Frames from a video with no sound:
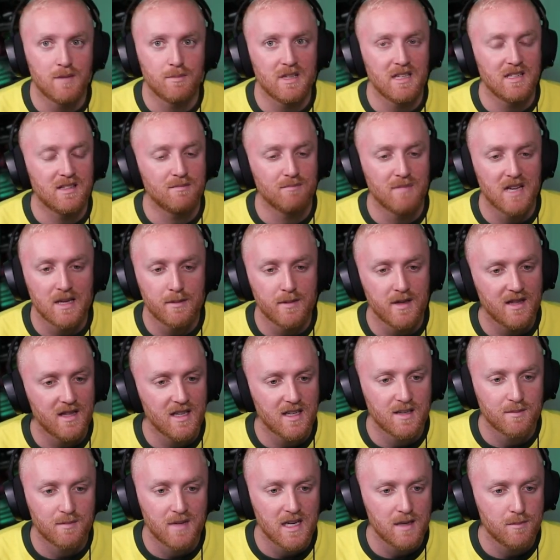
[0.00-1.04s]
Maybe, maybe,
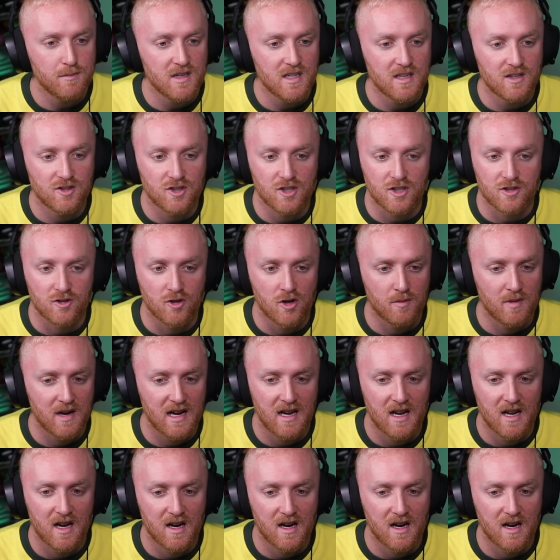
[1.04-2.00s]
the, maybe it's just not my